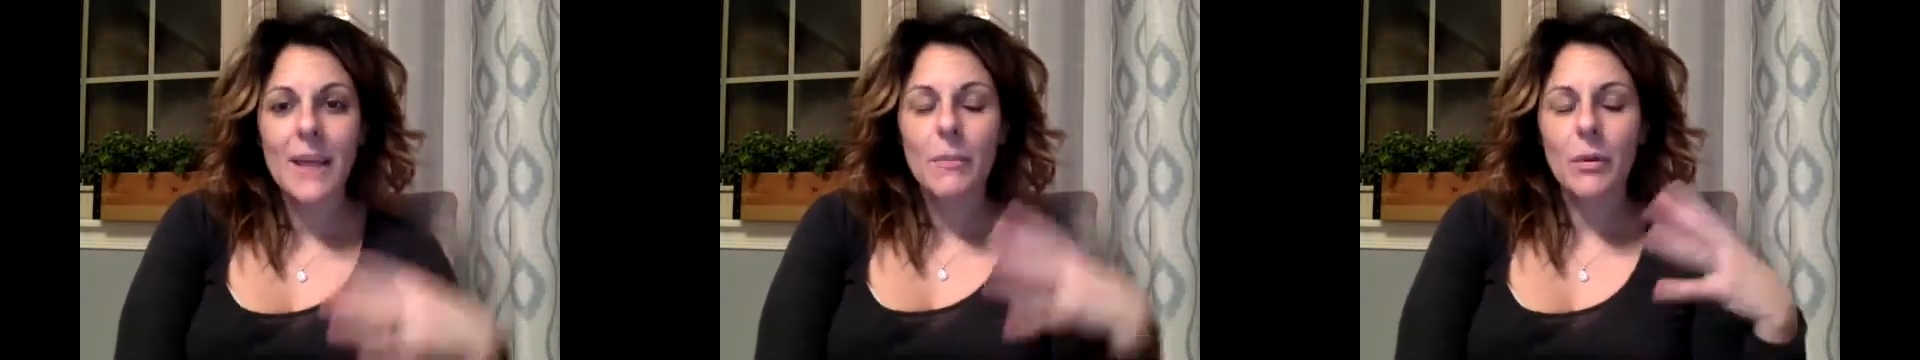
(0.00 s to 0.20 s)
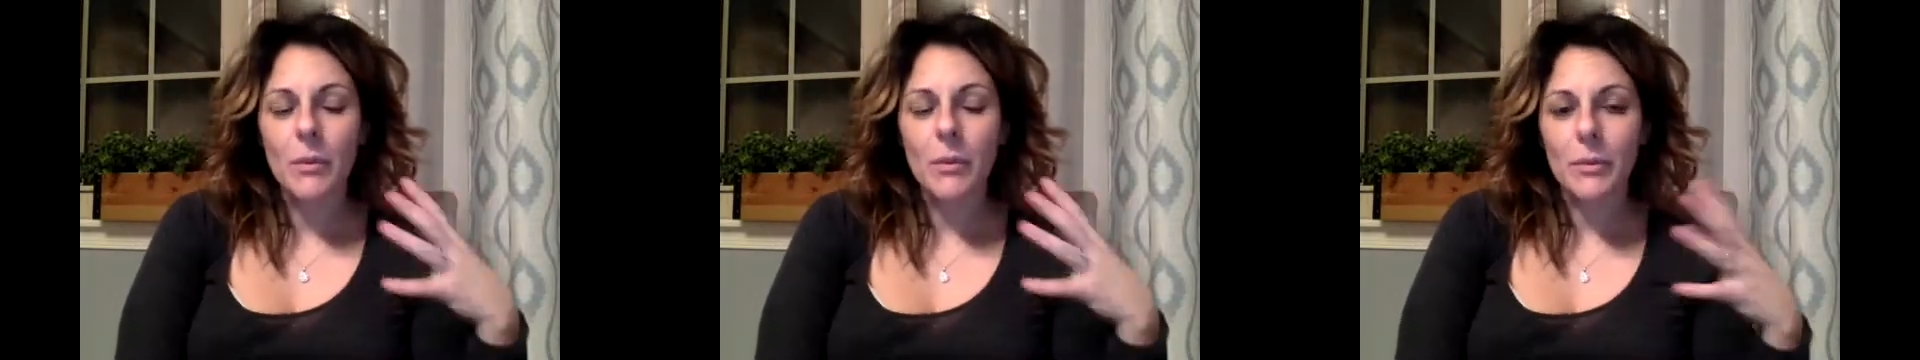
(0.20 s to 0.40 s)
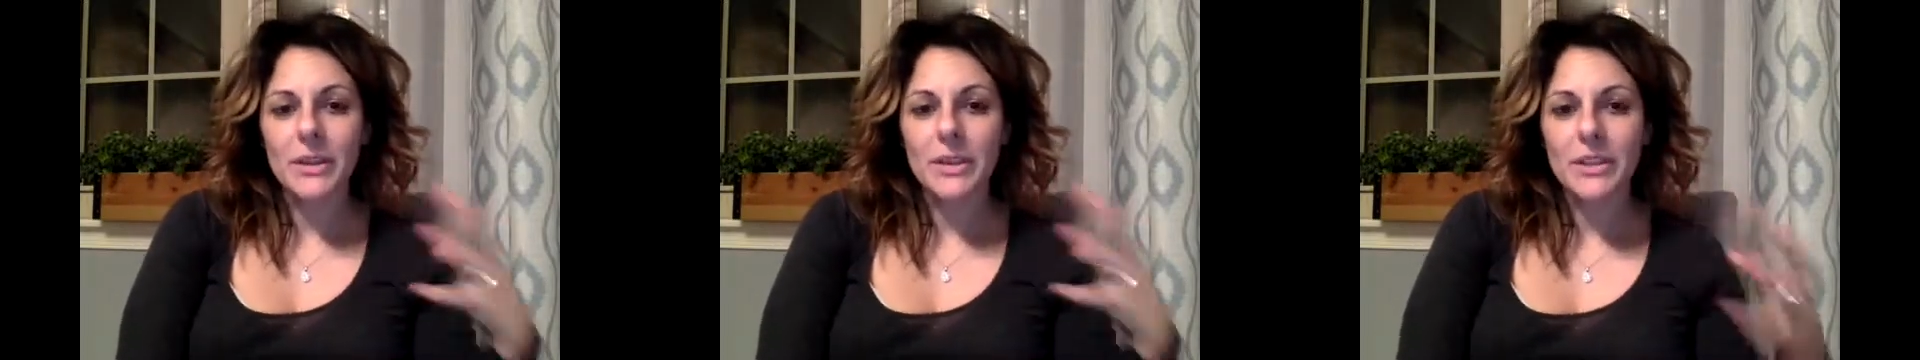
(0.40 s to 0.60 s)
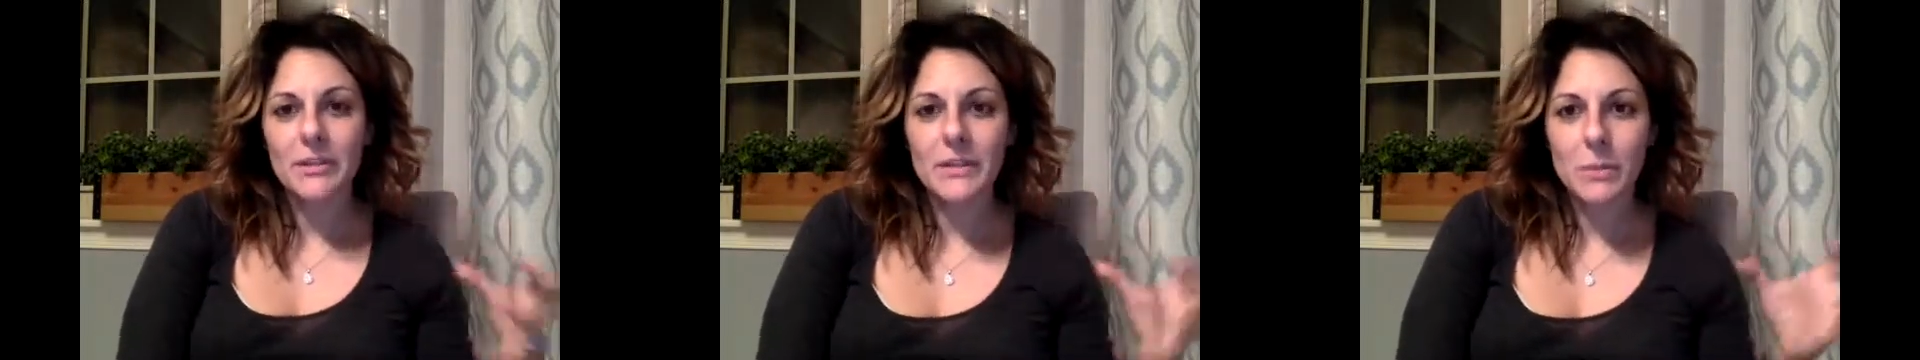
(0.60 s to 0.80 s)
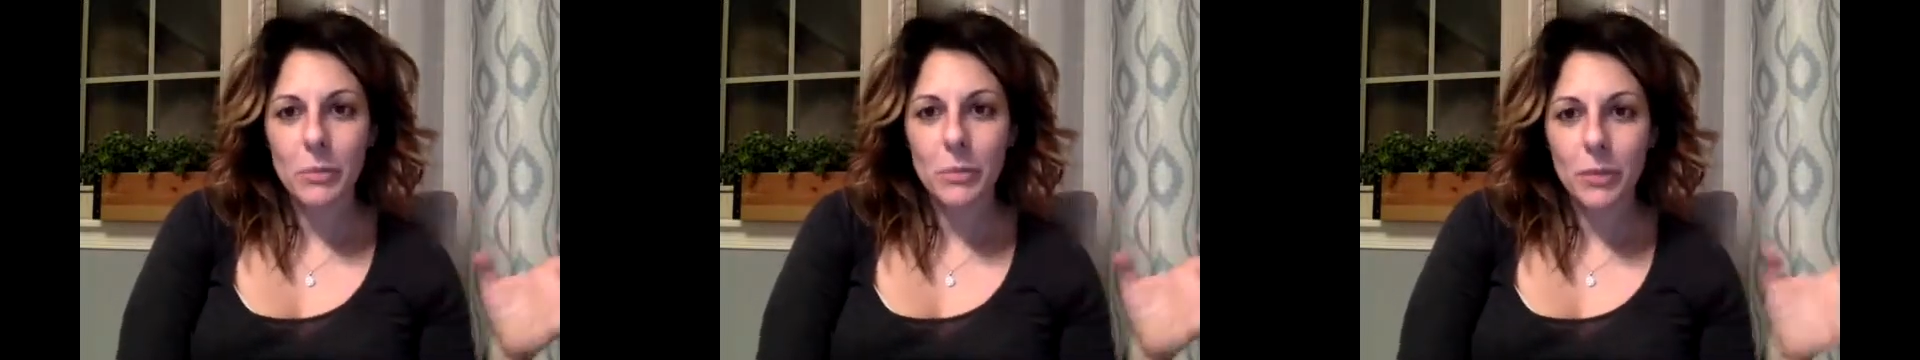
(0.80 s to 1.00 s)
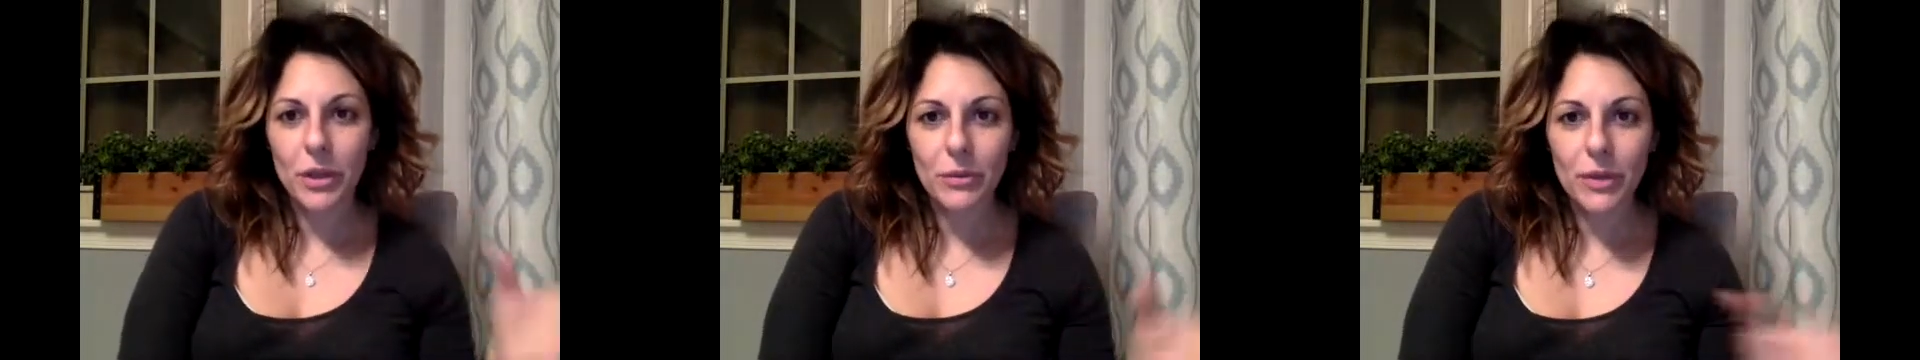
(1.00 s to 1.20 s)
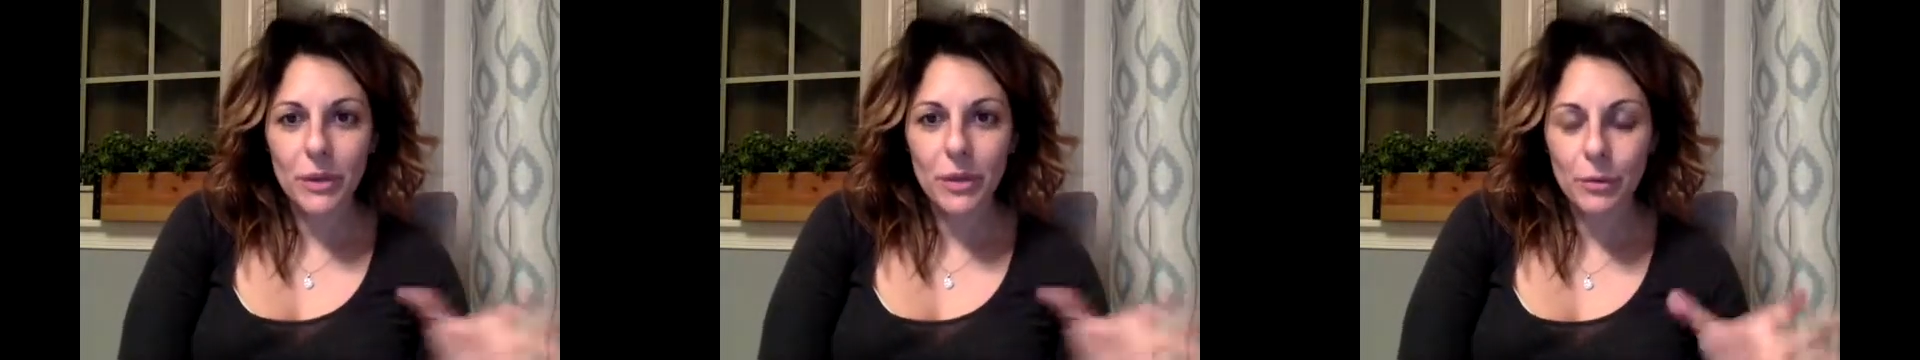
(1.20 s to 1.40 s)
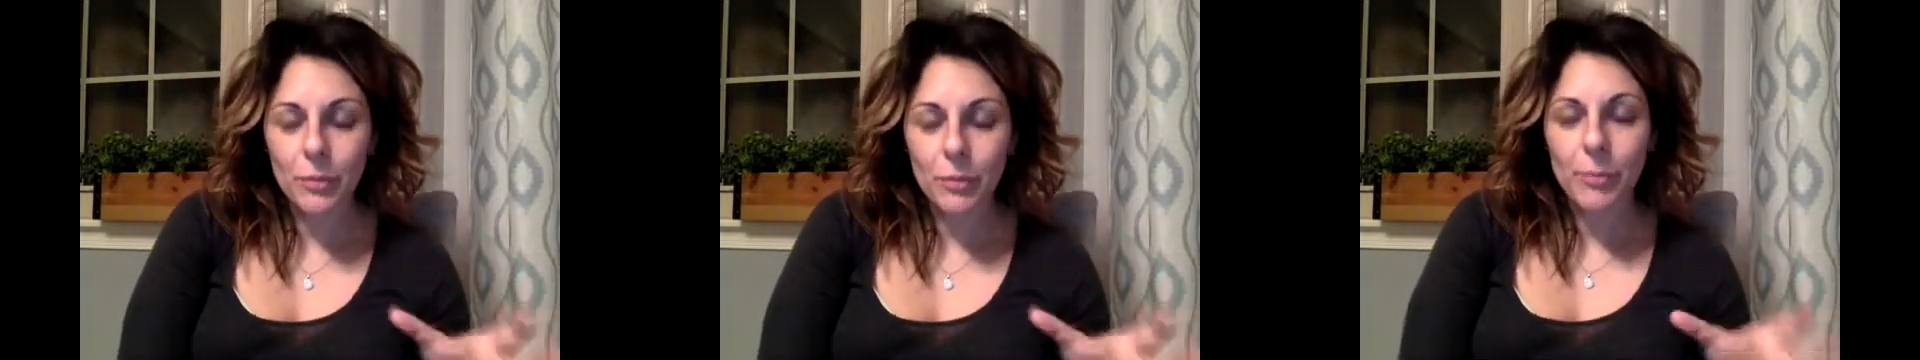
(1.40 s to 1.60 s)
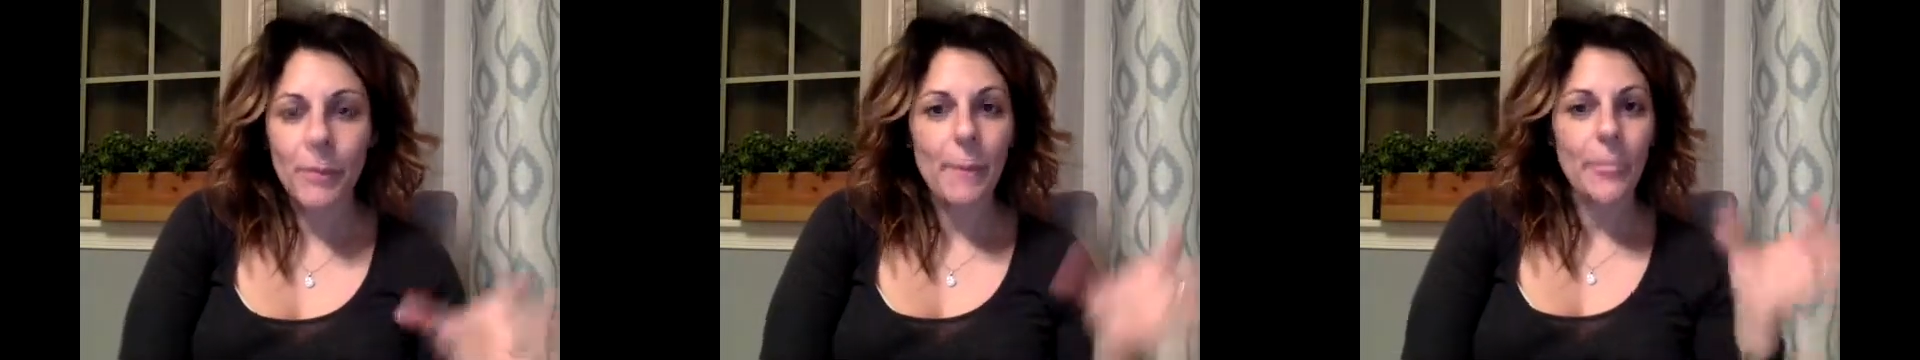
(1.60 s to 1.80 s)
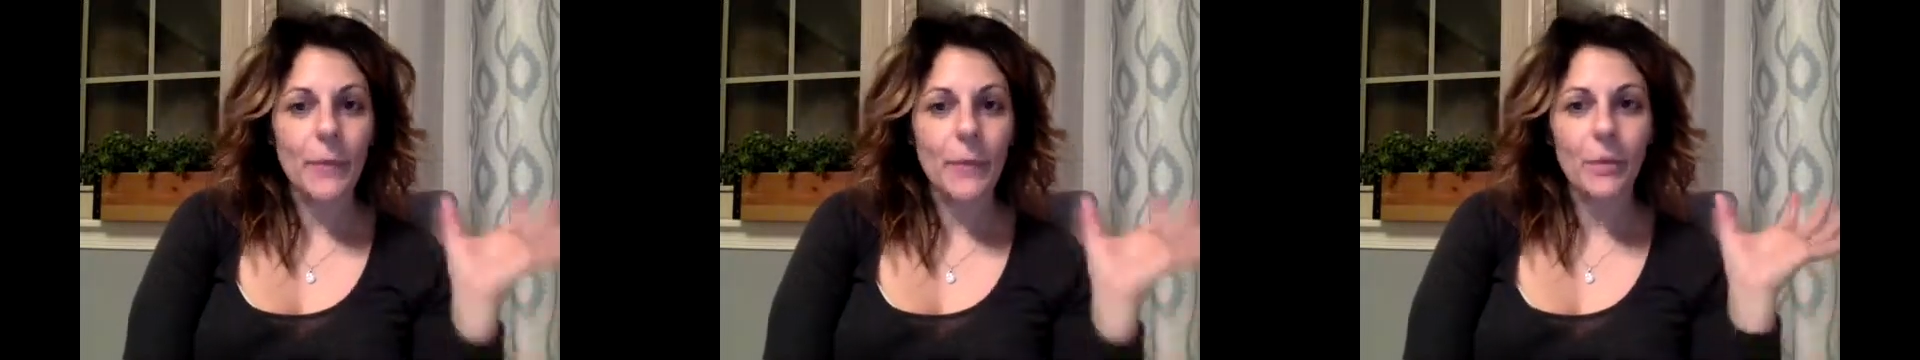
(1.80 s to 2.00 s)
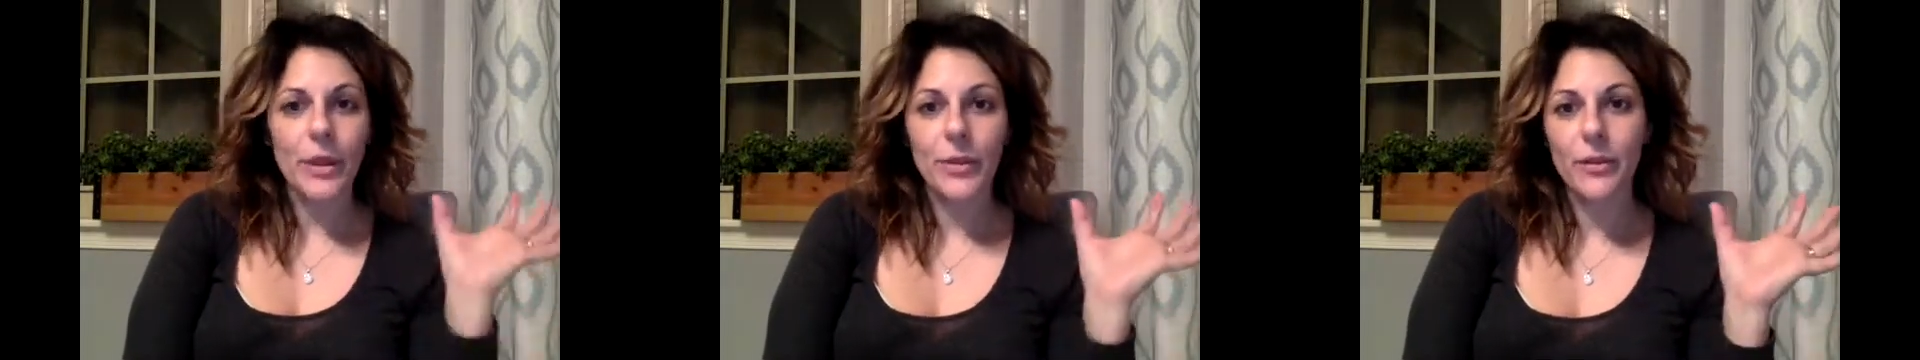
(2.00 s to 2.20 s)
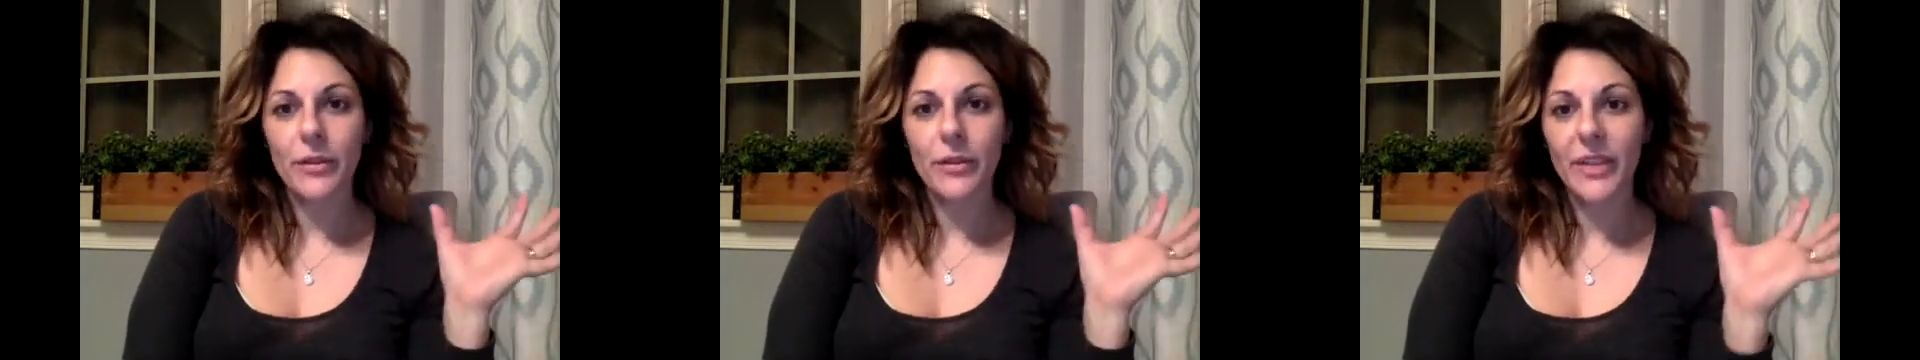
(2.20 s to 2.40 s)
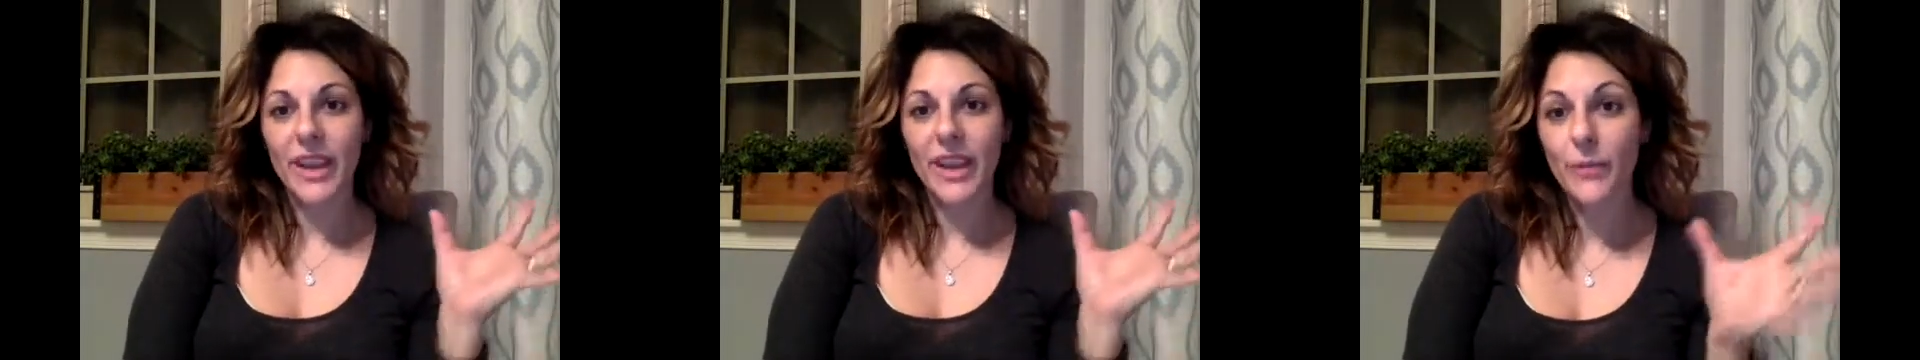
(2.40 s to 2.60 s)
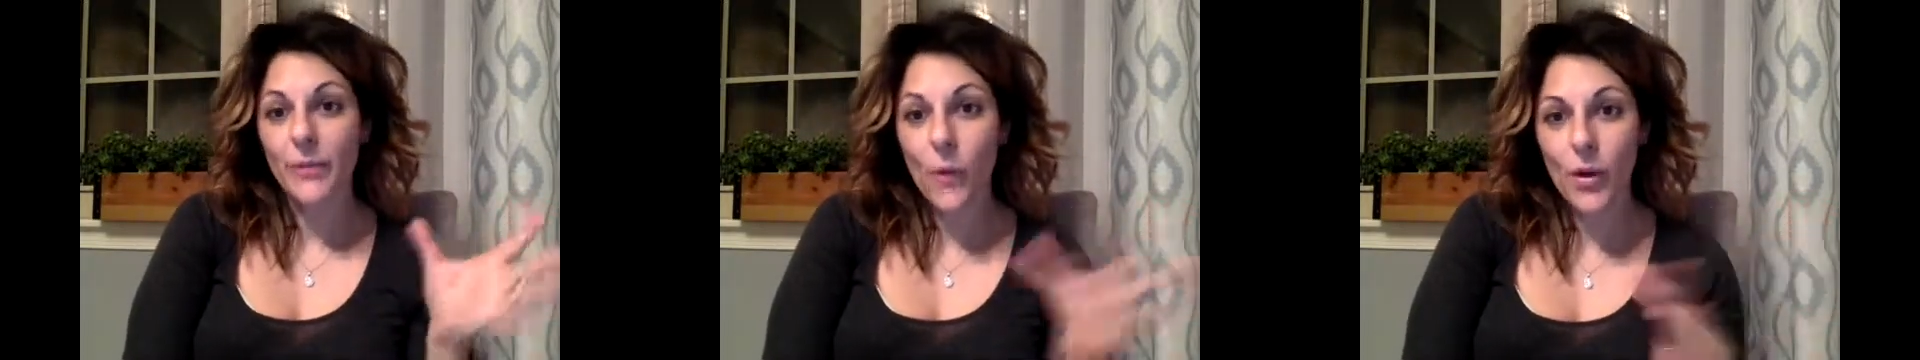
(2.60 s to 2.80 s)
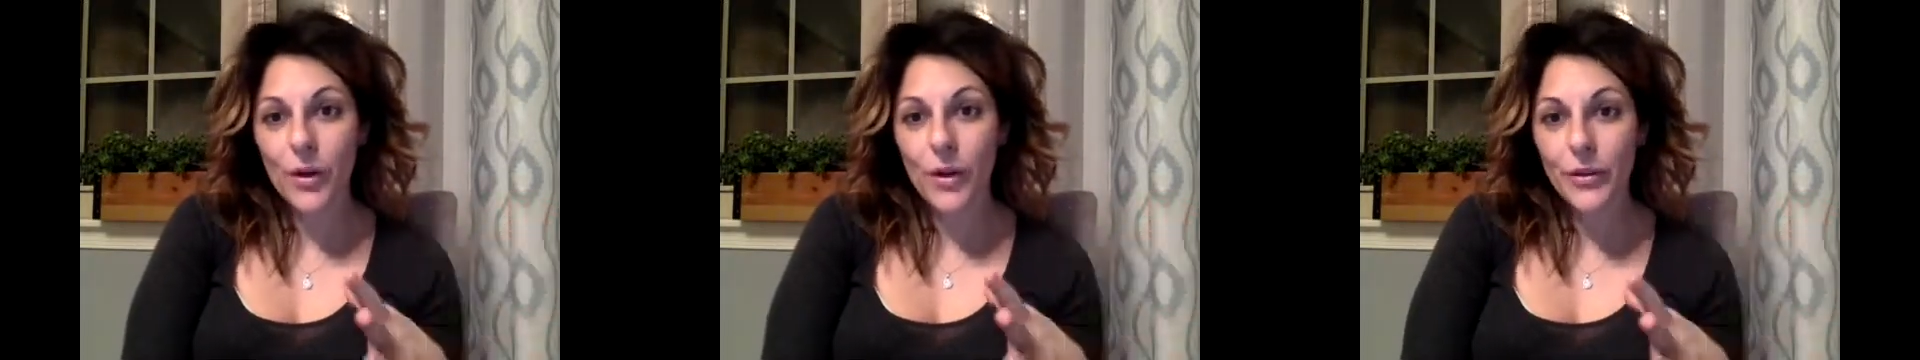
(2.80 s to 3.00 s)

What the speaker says: But what we do is we put you in a group with like 3